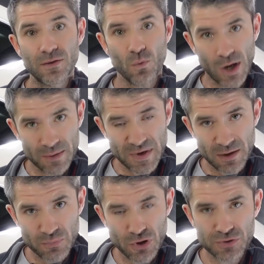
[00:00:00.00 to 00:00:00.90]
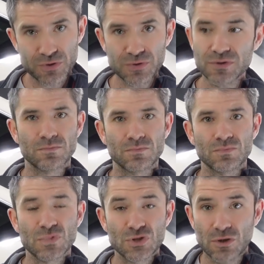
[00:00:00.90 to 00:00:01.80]
wipe down product,
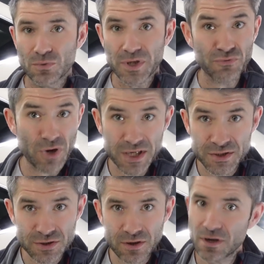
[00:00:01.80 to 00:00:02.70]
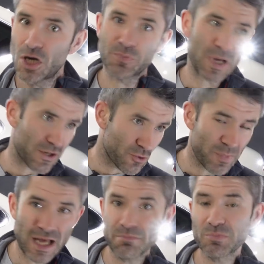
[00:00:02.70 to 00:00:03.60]
so eraser or panel
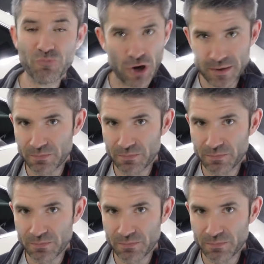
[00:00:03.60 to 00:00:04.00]
pep, paint